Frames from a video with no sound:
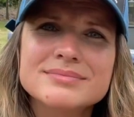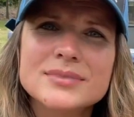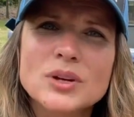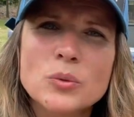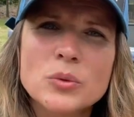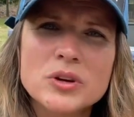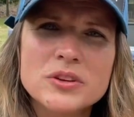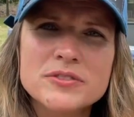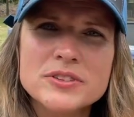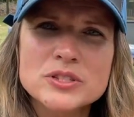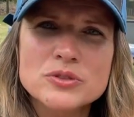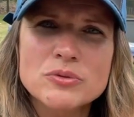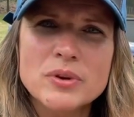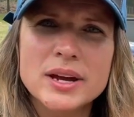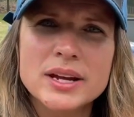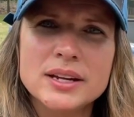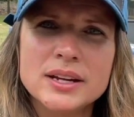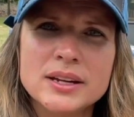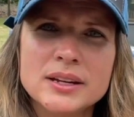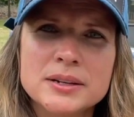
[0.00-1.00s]
what if it's
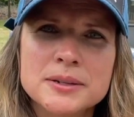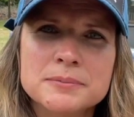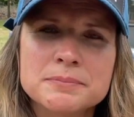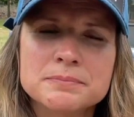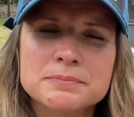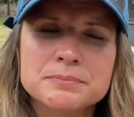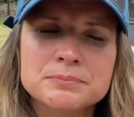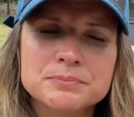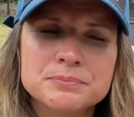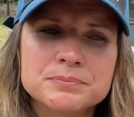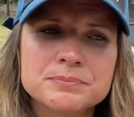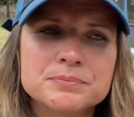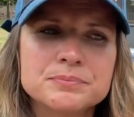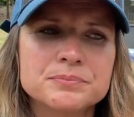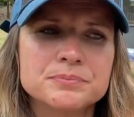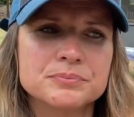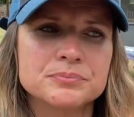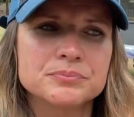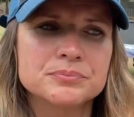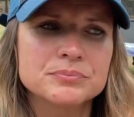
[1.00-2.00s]
raining?
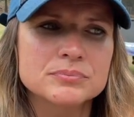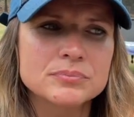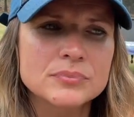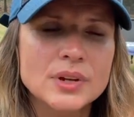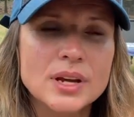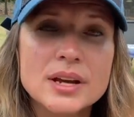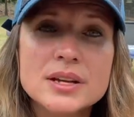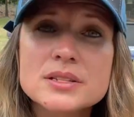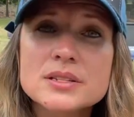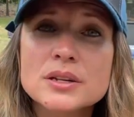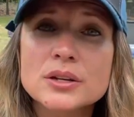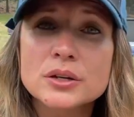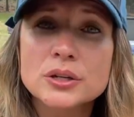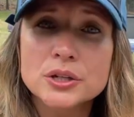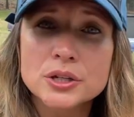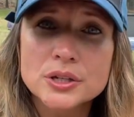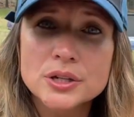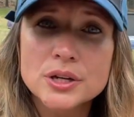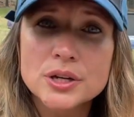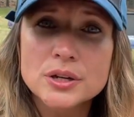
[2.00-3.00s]
That's a
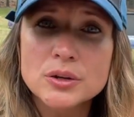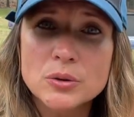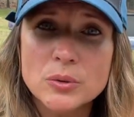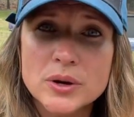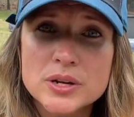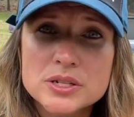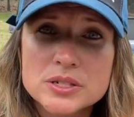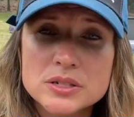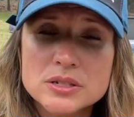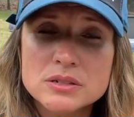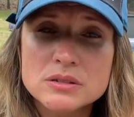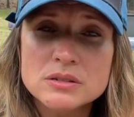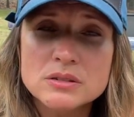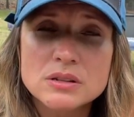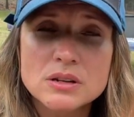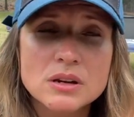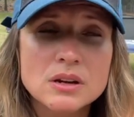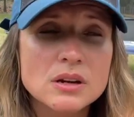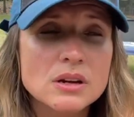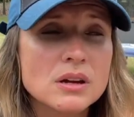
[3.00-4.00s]
good question.
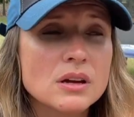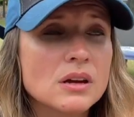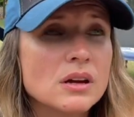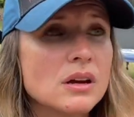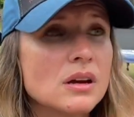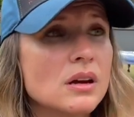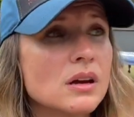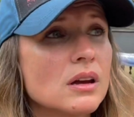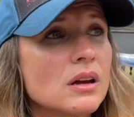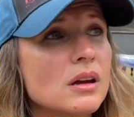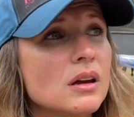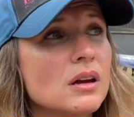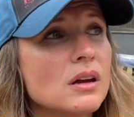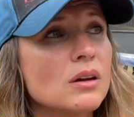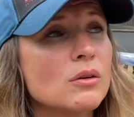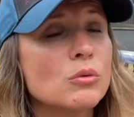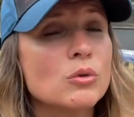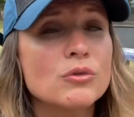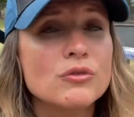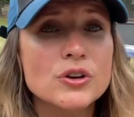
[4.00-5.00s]

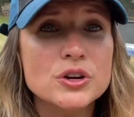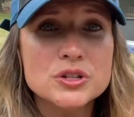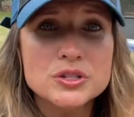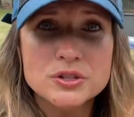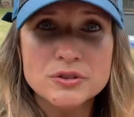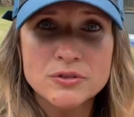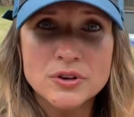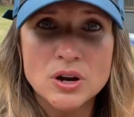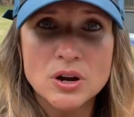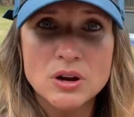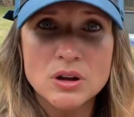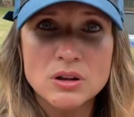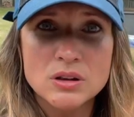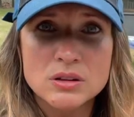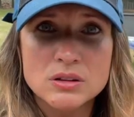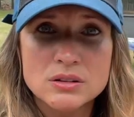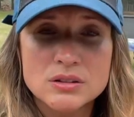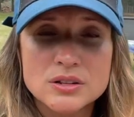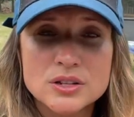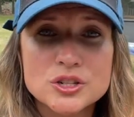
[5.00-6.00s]
Well, first of all,
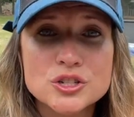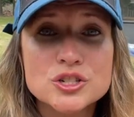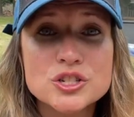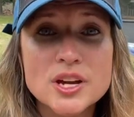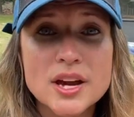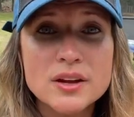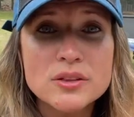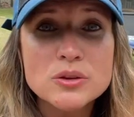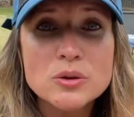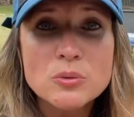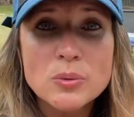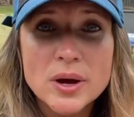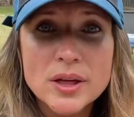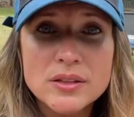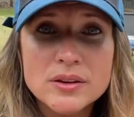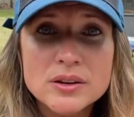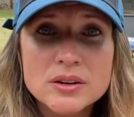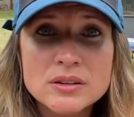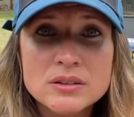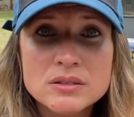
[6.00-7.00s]
check the
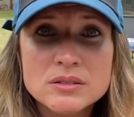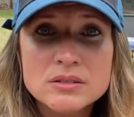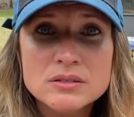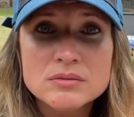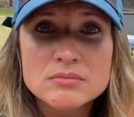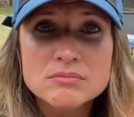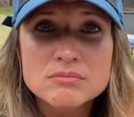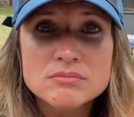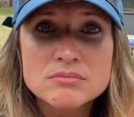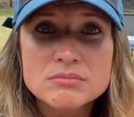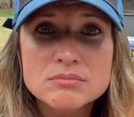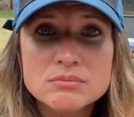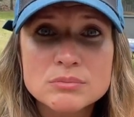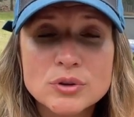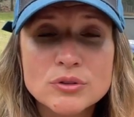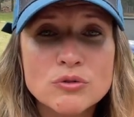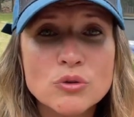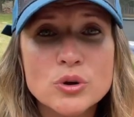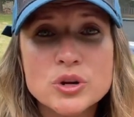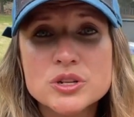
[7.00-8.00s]
weather
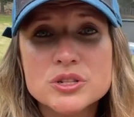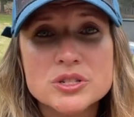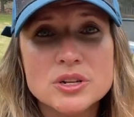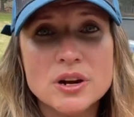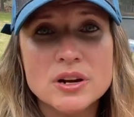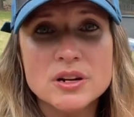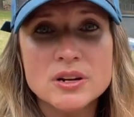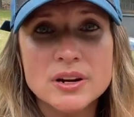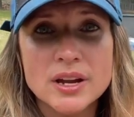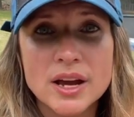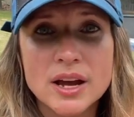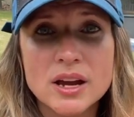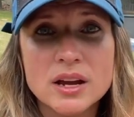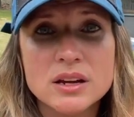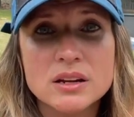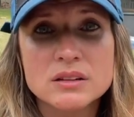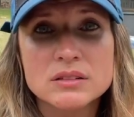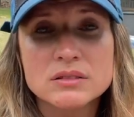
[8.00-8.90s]
before you start your day.